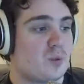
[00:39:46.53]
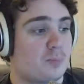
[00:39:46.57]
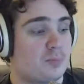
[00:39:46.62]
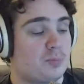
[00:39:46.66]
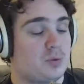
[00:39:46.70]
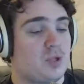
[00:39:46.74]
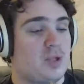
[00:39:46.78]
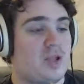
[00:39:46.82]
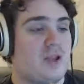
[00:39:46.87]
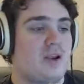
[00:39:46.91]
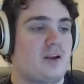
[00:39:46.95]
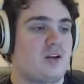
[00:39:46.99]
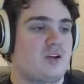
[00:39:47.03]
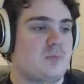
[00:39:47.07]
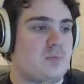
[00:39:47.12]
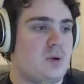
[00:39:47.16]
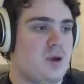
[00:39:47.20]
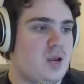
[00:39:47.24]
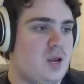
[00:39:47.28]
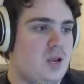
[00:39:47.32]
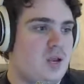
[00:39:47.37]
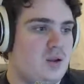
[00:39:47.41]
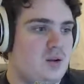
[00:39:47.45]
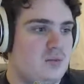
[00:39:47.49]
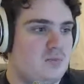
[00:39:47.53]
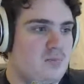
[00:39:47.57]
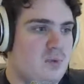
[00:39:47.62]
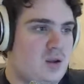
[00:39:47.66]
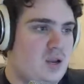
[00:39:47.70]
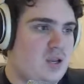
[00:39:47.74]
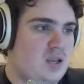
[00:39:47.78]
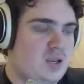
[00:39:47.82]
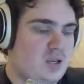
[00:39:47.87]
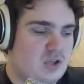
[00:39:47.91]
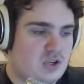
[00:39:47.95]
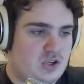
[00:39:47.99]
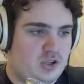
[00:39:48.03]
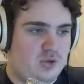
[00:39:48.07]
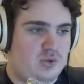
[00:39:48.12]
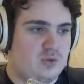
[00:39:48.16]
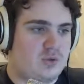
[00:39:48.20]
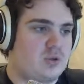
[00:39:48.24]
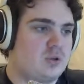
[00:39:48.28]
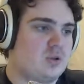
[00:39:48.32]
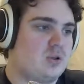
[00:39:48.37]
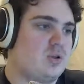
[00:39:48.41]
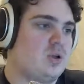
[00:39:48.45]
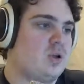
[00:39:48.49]
Plagued by
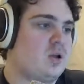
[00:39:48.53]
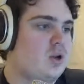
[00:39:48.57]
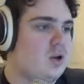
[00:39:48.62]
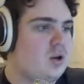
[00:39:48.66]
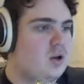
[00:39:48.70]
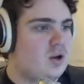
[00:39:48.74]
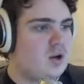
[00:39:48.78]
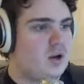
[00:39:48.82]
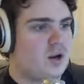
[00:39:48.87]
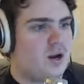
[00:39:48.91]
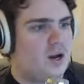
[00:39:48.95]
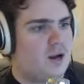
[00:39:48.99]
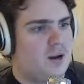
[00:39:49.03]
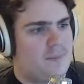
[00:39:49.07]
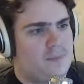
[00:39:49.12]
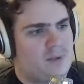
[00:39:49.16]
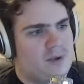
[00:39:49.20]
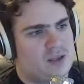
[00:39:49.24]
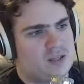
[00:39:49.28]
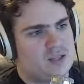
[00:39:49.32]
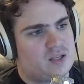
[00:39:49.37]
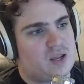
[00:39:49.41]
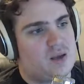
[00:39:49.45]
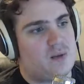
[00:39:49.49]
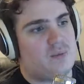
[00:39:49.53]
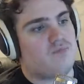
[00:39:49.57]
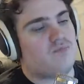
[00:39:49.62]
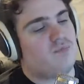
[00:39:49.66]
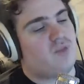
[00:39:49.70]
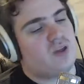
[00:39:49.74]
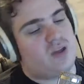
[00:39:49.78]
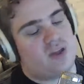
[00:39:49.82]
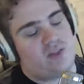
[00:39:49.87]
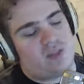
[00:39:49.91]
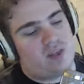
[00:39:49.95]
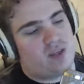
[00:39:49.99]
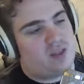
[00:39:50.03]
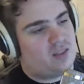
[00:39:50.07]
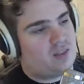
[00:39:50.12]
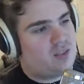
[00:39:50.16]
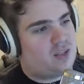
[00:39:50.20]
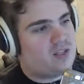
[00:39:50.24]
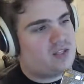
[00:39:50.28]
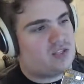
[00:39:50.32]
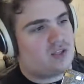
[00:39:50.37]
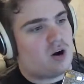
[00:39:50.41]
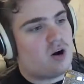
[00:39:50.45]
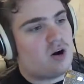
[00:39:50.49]
issues. They had again.
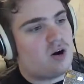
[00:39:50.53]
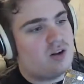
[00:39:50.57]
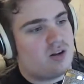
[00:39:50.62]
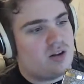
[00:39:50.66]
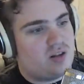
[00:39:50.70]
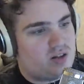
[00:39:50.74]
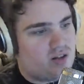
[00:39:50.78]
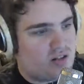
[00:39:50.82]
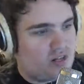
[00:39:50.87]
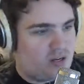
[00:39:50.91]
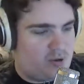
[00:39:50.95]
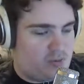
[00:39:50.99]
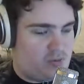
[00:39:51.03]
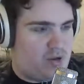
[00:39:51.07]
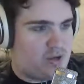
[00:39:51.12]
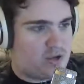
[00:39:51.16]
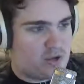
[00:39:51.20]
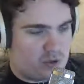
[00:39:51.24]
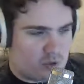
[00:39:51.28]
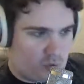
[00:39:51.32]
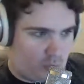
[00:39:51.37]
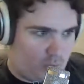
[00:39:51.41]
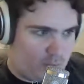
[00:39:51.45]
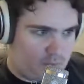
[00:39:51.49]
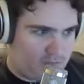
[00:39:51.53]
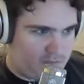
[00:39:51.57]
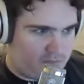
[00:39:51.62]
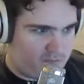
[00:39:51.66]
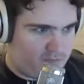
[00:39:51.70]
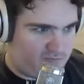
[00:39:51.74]
They started it in a major storm.